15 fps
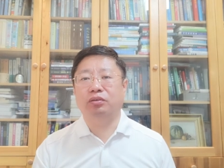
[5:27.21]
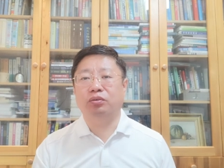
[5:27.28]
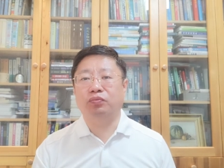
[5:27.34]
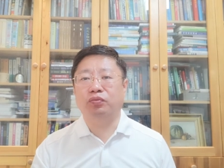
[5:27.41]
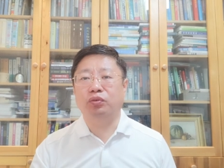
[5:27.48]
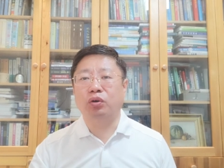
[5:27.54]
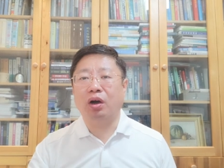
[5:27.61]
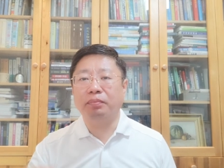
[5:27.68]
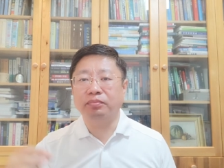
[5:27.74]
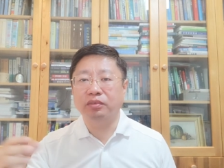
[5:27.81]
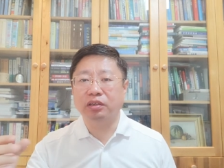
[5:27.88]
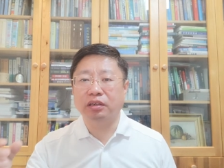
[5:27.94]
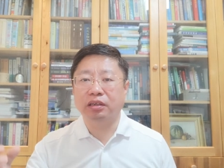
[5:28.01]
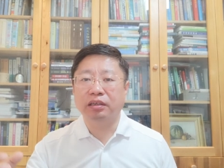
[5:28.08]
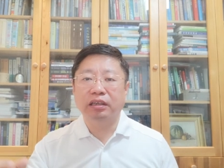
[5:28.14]
from
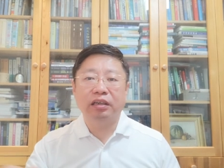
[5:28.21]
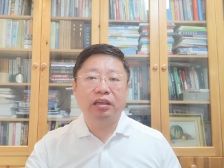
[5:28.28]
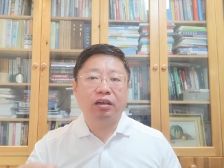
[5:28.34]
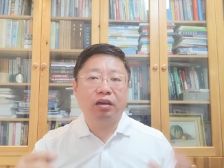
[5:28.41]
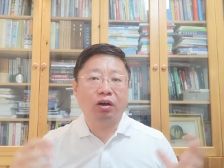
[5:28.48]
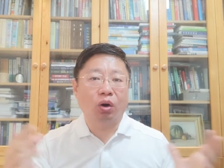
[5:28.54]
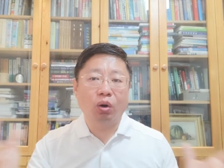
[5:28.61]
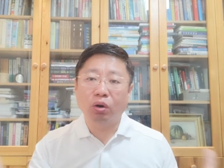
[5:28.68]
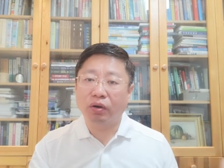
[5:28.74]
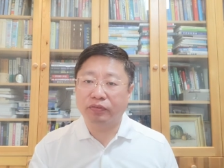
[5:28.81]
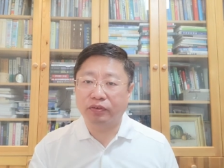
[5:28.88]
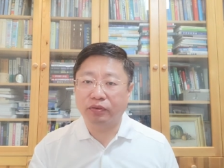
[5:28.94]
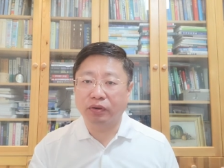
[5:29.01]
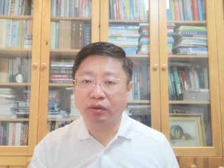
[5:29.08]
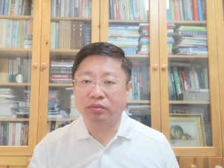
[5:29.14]
the all of
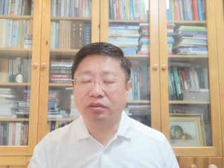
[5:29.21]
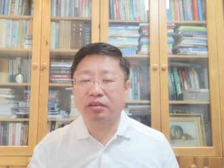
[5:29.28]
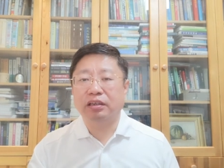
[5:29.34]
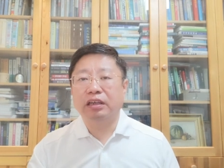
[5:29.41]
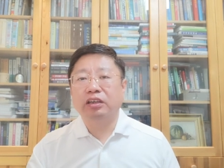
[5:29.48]
the road.